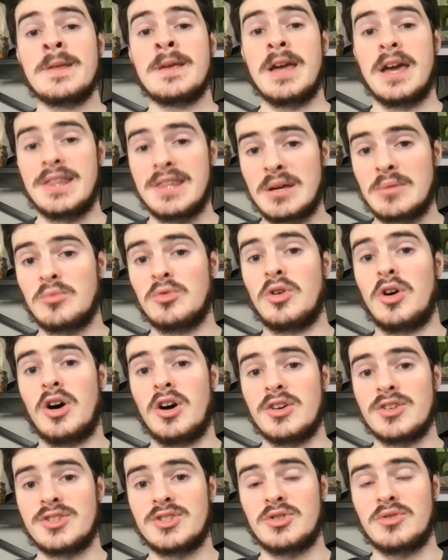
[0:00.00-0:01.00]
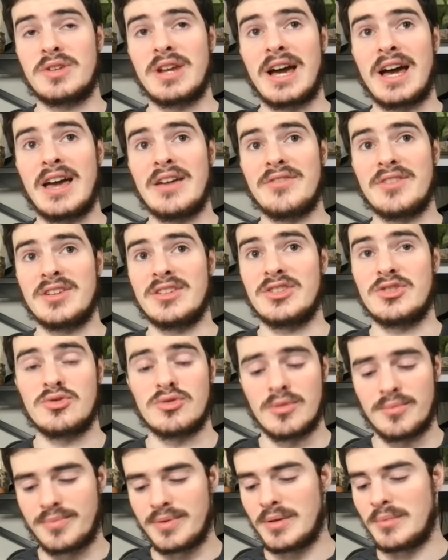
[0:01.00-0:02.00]
And then we'll also dive
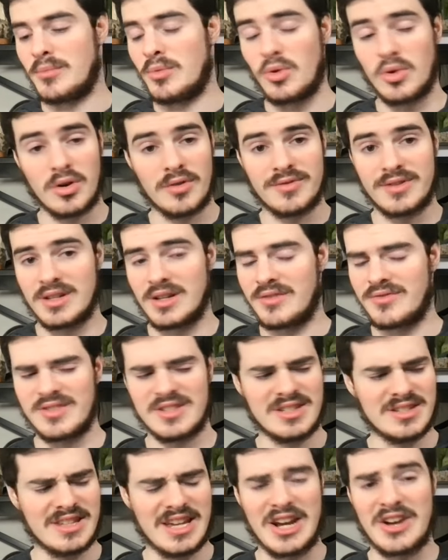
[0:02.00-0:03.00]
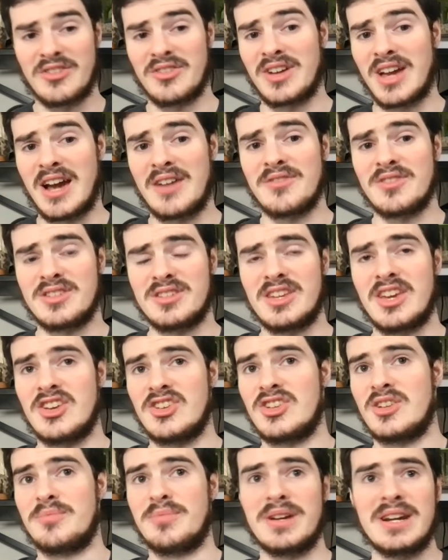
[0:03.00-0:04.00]
into a bit more of the slander
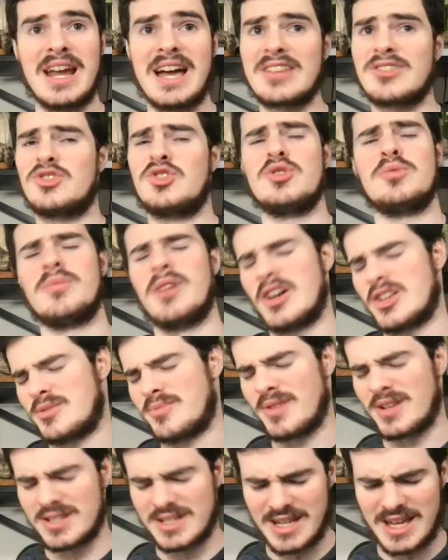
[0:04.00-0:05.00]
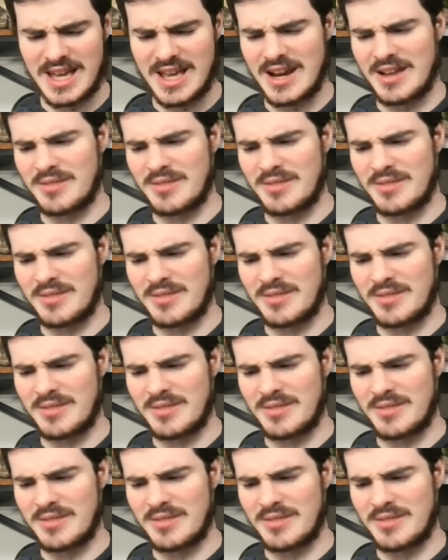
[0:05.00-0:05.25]
conversation, but not too much because, again,